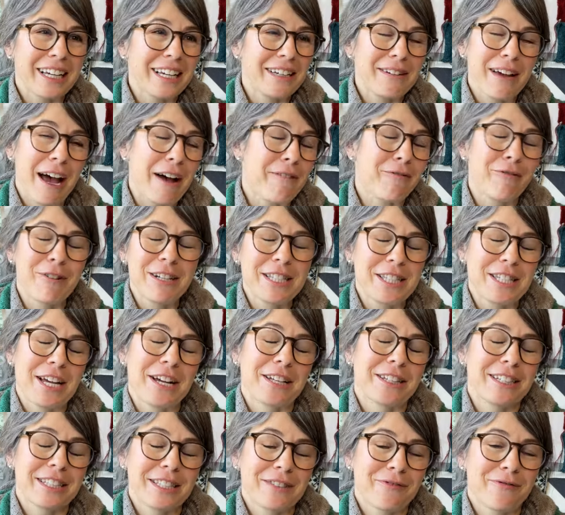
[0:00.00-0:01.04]
have one sock
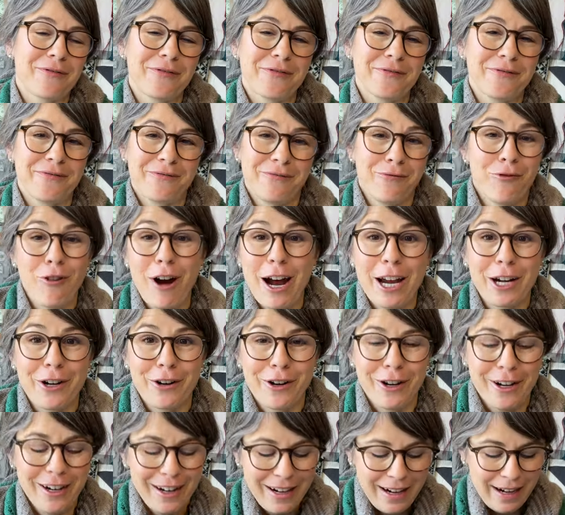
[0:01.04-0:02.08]
that's wider.